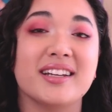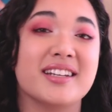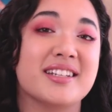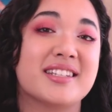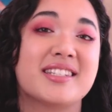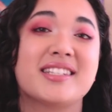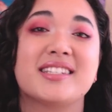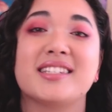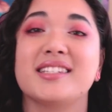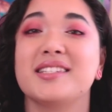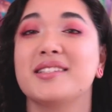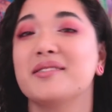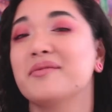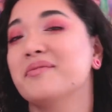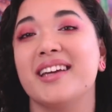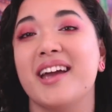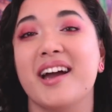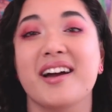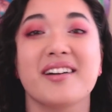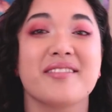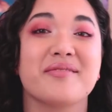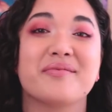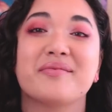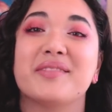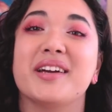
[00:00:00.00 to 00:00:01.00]
It's,
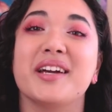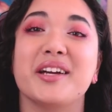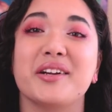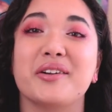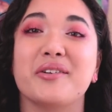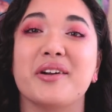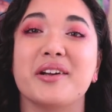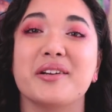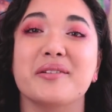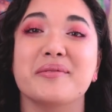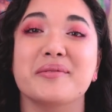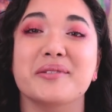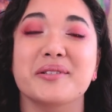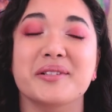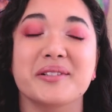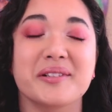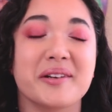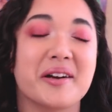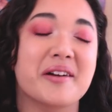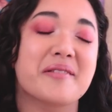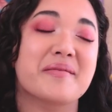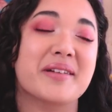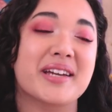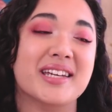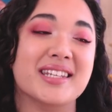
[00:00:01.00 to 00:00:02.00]
yeah, incredible,
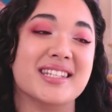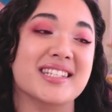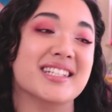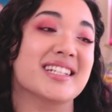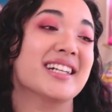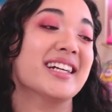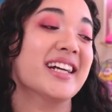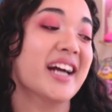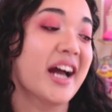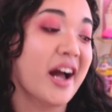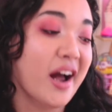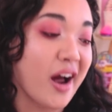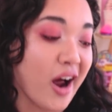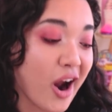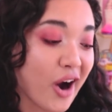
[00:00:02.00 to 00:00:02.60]
amazing.